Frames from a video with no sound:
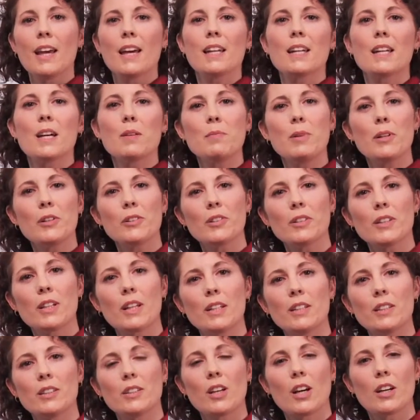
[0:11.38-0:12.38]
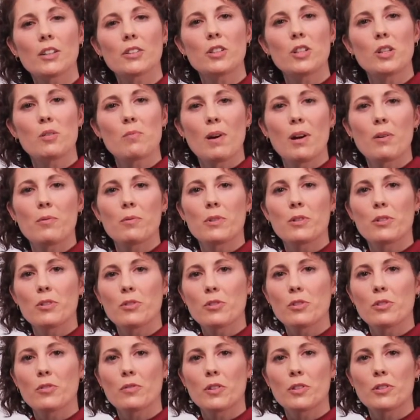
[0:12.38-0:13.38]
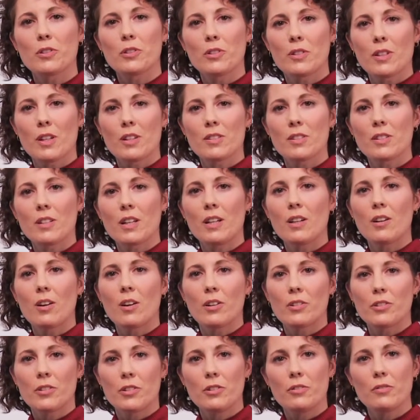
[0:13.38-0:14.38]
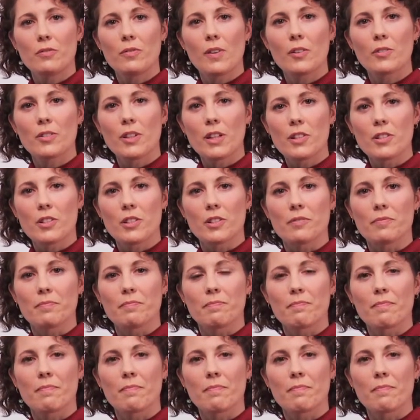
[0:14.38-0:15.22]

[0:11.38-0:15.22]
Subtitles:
and I'm here today to talk to you about Windows Server 2008 R2 Foundation.